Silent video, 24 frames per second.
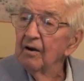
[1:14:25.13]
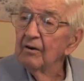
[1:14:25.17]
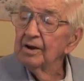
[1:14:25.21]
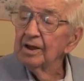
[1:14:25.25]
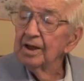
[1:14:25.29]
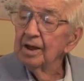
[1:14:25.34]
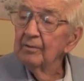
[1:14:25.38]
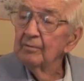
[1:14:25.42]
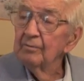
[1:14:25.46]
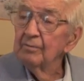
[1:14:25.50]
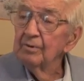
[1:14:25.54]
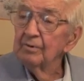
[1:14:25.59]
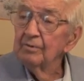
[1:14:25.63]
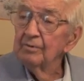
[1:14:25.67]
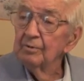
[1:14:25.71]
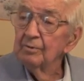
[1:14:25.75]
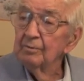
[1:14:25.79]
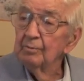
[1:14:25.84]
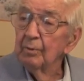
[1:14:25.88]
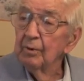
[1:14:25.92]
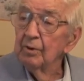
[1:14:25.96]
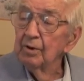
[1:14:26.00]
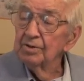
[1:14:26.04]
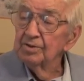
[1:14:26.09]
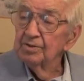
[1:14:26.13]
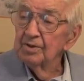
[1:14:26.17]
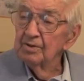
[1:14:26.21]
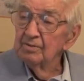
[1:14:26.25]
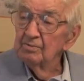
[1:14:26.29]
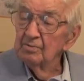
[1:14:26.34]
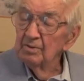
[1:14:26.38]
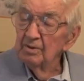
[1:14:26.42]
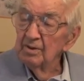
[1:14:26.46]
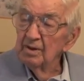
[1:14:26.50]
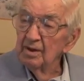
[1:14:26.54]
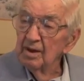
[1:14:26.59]
Oh, yeah, we both,
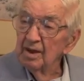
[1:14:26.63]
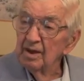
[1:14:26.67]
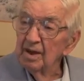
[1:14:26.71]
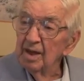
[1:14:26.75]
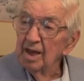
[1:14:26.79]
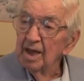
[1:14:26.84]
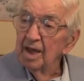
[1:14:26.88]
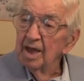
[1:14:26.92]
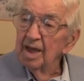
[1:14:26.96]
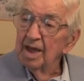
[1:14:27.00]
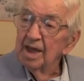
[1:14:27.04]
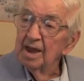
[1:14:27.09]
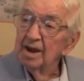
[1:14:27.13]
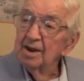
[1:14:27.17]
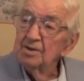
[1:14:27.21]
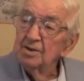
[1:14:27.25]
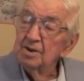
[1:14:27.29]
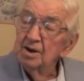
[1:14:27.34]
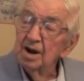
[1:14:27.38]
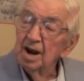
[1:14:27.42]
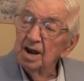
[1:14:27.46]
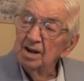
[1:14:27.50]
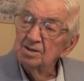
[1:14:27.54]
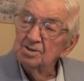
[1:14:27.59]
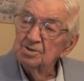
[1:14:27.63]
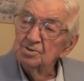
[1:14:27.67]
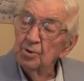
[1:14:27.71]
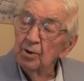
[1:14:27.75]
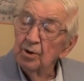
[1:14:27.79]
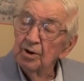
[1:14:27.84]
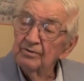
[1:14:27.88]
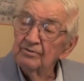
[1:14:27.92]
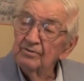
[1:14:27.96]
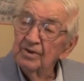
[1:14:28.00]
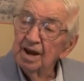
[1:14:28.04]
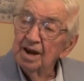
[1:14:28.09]
like
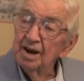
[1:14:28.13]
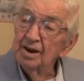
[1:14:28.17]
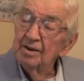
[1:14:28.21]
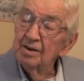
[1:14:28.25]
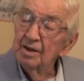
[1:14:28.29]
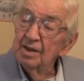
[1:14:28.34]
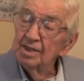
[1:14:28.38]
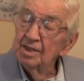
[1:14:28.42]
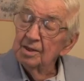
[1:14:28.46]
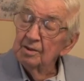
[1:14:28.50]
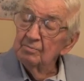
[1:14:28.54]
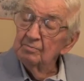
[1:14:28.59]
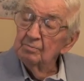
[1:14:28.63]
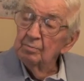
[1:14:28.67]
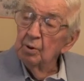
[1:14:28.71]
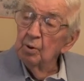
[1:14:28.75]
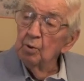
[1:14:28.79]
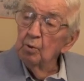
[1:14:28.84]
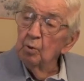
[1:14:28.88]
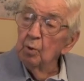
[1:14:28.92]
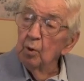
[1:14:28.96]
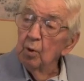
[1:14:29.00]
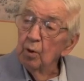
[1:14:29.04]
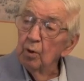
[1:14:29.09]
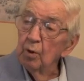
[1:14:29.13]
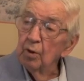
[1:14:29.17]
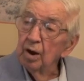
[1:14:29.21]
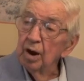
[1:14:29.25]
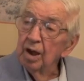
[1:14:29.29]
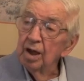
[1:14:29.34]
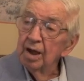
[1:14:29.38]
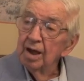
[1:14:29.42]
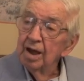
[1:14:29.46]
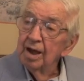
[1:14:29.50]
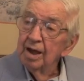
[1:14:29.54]
sort of in the pool.